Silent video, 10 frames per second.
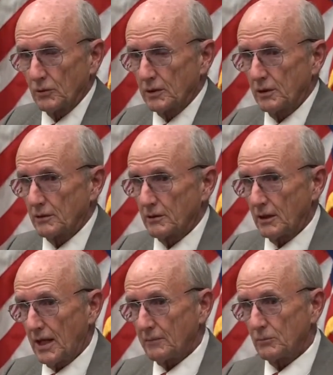We're going to learn
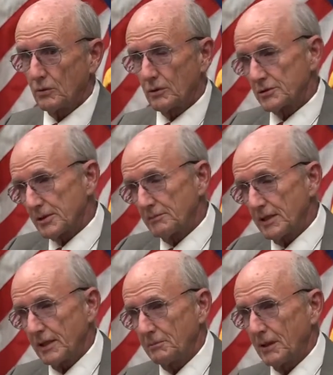a lot more
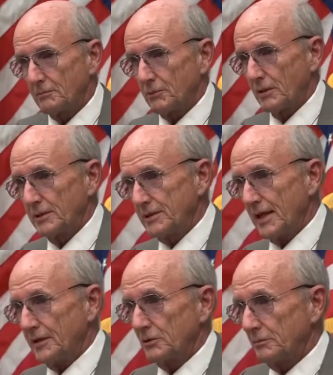someday about probably
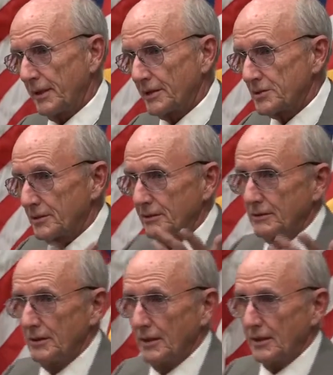Daniel Best
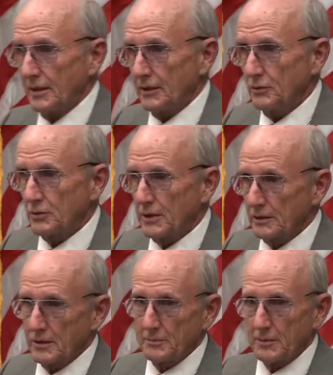and who
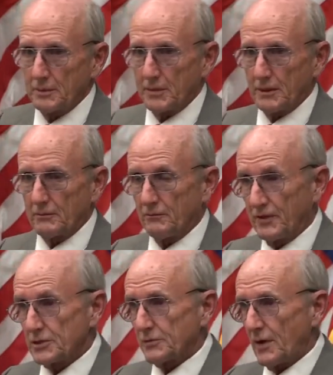killed him, and about
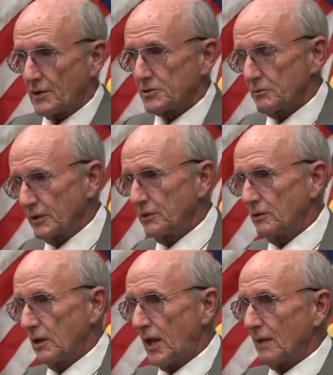Vince Foster. We
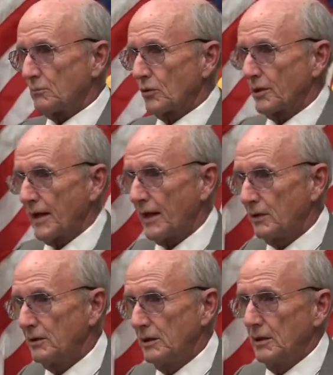know a lot more
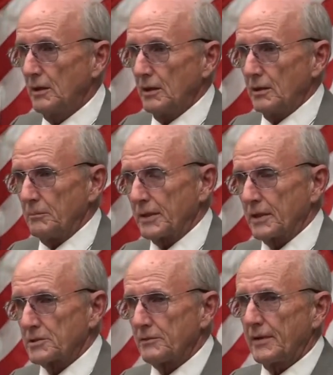now
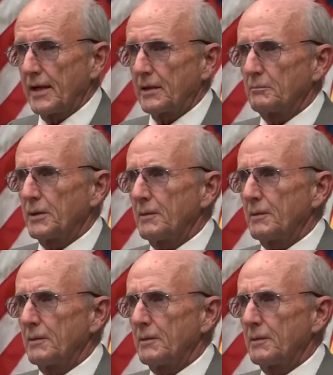because of that.